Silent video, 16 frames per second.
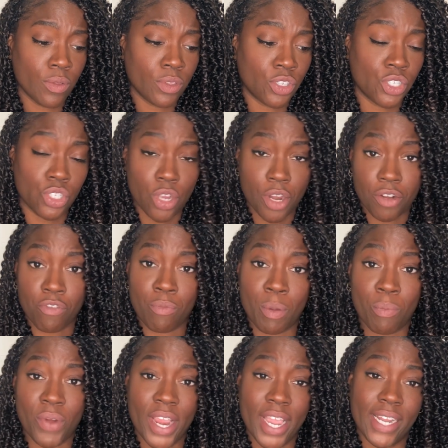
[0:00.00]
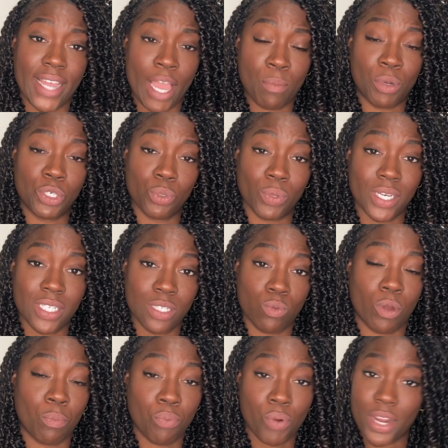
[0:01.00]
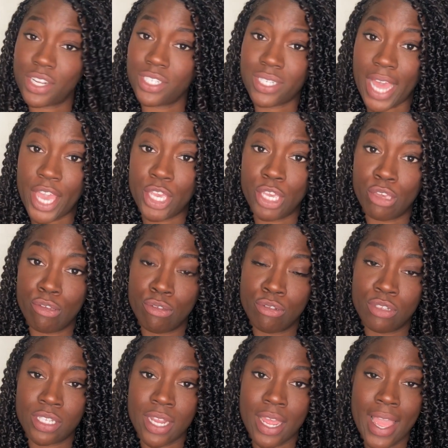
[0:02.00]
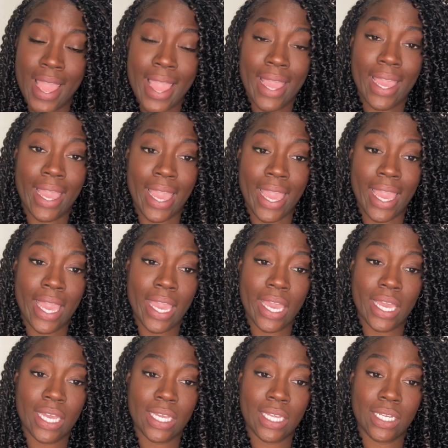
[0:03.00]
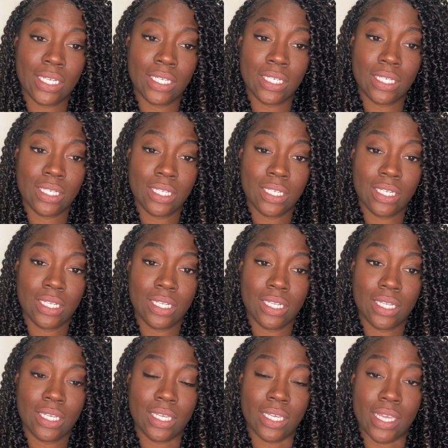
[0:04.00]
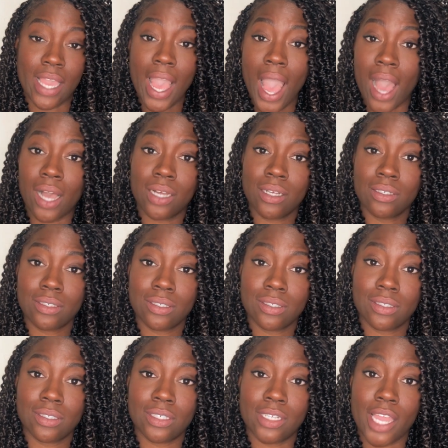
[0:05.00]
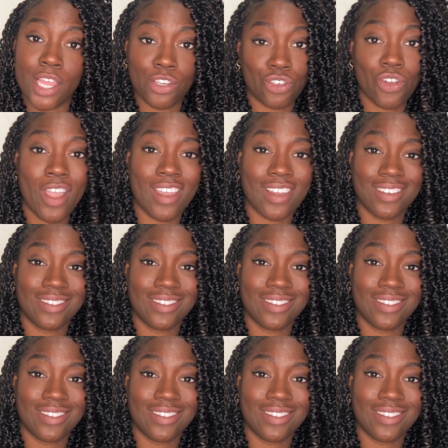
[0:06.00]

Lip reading: the start of my braid and my twist, what products I use, and yeah, enjoy.